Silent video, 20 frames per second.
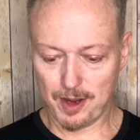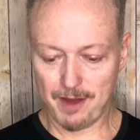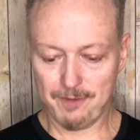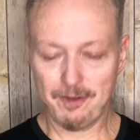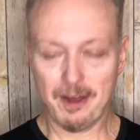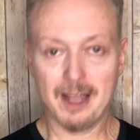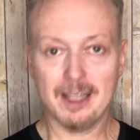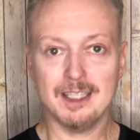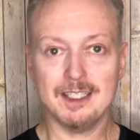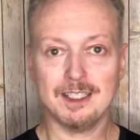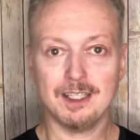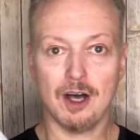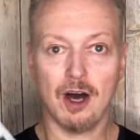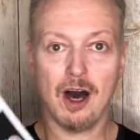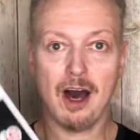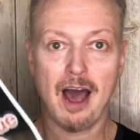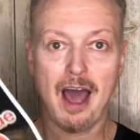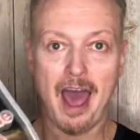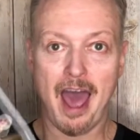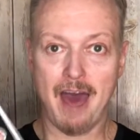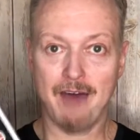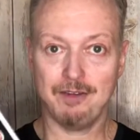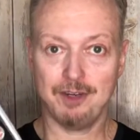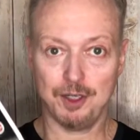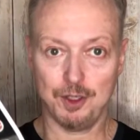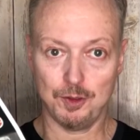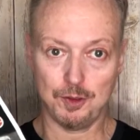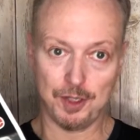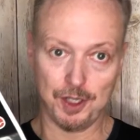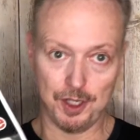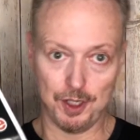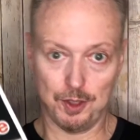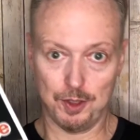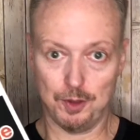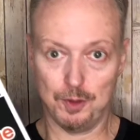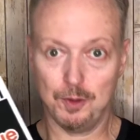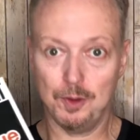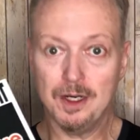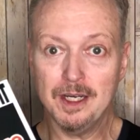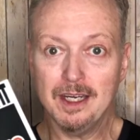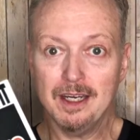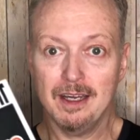I finally saw Avenue Q,